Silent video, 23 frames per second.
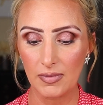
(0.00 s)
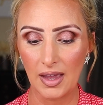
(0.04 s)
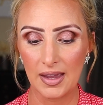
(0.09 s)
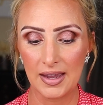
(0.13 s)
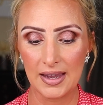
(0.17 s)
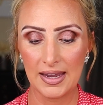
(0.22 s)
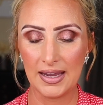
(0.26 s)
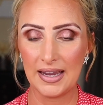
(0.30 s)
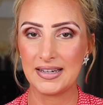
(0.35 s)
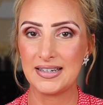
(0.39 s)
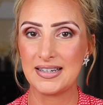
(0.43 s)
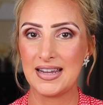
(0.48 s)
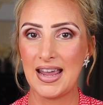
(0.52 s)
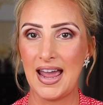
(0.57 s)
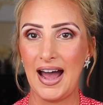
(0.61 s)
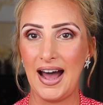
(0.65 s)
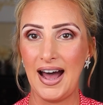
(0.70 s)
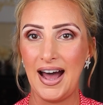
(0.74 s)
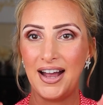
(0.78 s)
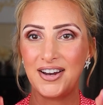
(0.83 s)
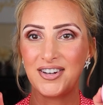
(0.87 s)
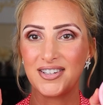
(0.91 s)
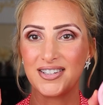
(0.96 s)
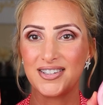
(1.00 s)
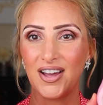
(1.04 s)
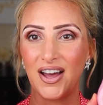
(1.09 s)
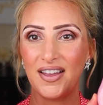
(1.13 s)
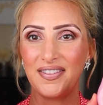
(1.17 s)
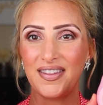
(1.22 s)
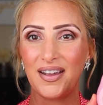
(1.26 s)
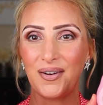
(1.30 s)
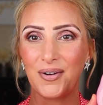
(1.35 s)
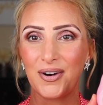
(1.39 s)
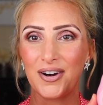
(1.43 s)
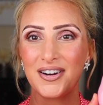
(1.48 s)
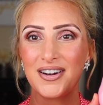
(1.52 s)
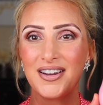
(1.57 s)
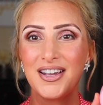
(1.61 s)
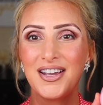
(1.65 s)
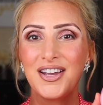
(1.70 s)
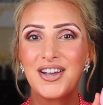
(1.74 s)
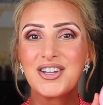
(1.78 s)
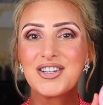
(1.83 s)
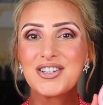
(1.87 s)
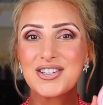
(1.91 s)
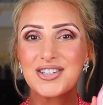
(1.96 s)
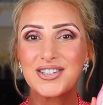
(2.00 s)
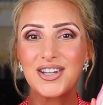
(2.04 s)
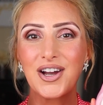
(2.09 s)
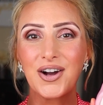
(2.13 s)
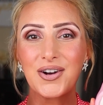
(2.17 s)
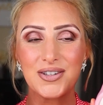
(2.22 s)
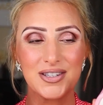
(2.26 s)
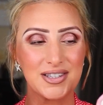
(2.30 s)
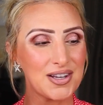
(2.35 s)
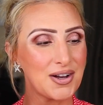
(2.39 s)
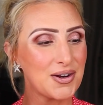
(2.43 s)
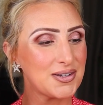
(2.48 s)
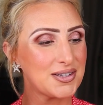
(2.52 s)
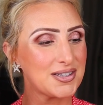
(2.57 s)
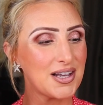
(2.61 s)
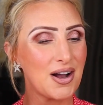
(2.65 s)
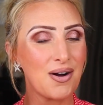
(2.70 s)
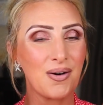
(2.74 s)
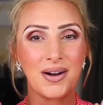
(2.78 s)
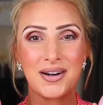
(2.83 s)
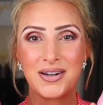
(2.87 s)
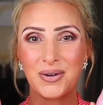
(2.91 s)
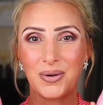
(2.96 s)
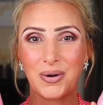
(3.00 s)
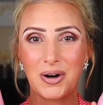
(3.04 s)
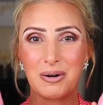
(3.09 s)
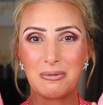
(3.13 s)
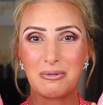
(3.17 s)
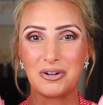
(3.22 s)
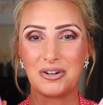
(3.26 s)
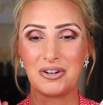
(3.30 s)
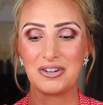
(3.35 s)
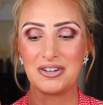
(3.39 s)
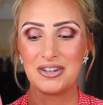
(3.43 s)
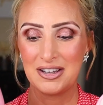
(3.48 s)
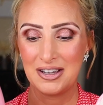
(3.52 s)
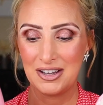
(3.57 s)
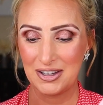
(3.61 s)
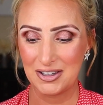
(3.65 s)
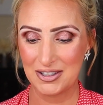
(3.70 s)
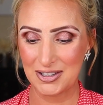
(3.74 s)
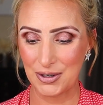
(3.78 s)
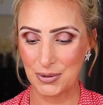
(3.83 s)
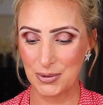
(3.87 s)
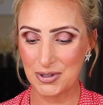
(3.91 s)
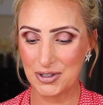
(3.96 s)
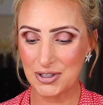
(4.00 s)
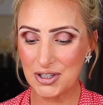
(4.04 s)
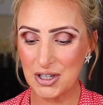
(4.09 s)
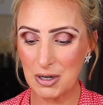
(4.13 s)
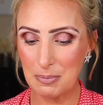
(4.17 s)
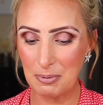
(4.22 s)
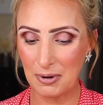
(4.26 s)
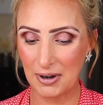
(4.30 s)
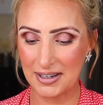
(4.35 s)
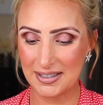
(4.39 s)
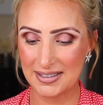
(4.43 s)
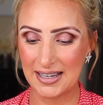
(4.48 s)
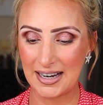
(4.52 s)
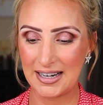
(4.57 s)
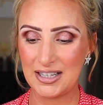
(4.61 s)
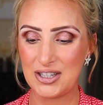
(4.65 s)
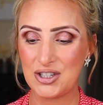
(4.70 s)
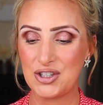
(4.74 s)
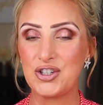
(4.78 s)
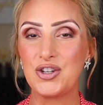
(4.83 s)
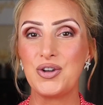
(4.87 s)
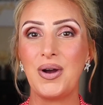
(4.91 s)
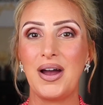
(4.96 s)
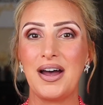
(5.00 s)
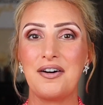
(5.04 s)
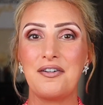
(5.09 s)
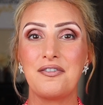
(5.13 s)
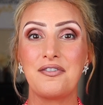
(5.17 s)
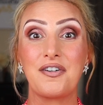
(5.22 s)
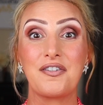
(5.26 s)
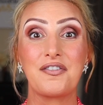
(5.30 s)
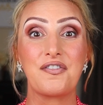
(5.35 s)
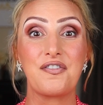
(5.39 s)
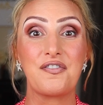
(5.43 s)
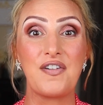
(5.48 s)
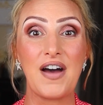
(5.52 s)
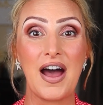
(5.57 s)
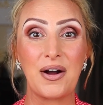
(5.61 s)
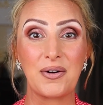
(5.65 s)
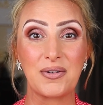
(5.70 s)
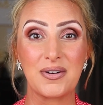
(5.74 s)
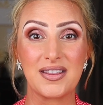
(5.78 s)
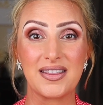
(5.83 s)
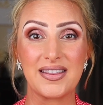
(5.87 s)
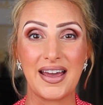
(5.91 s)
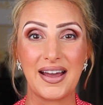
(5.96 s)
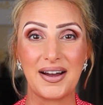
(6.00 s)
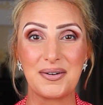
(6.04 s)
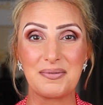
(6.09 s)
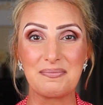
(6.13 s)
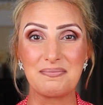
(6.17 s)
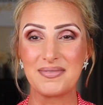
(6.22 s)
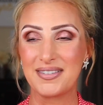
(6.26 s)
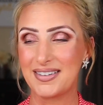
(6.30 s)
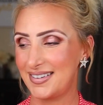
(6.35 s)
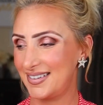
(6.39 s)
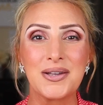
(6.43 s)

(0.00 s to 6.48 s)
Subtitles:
And yeah, I just thought they were so, so, so adorable. So super excited to have found them.